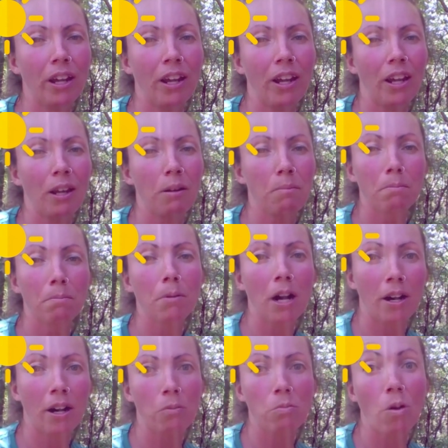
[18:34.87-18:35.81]
a
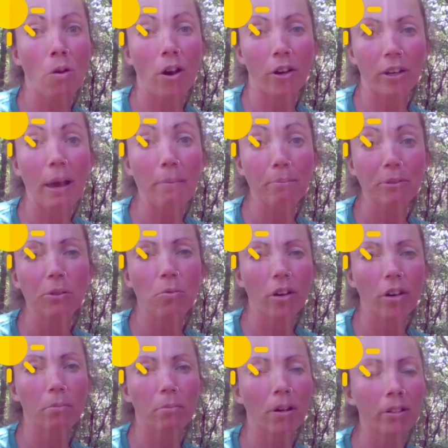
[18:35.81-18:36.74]
uh, water empty
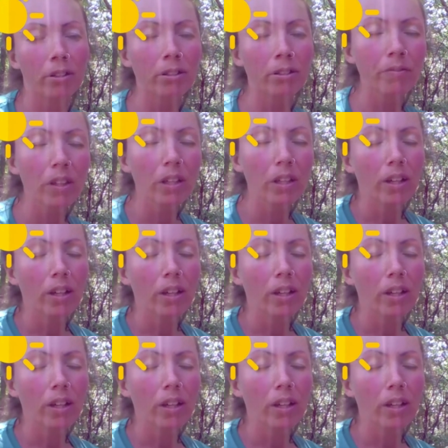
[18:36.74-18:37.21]
water bottle.